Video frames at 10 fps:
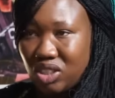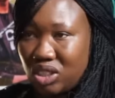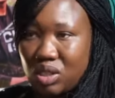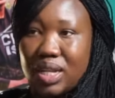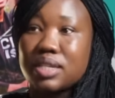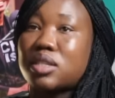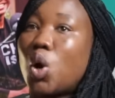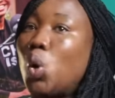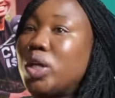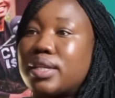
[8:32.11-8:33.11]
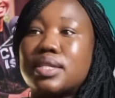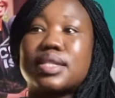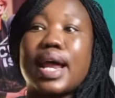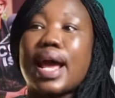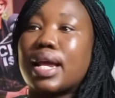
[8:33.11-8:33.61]
Mm-hmm. That's the only things
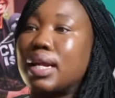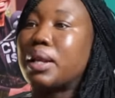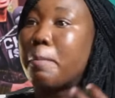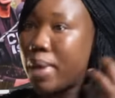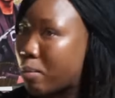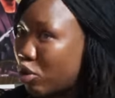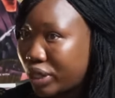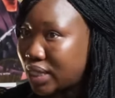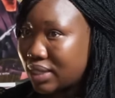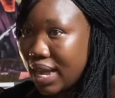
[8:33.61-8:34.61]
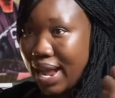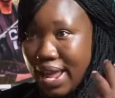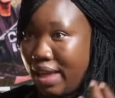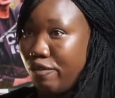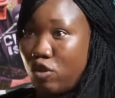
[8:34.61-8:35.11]
that the memories that I
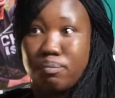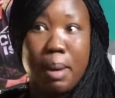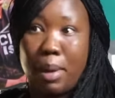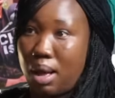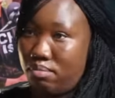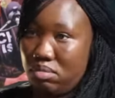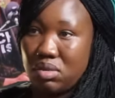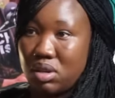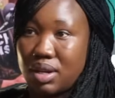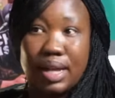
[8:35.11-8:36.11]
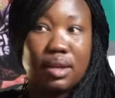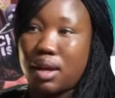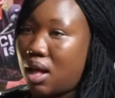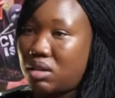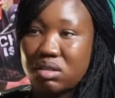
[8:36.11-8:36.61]
have of my mom. Mm-hmm. Nothing
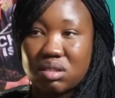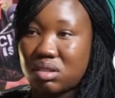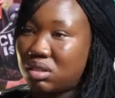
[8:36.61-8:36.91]
else.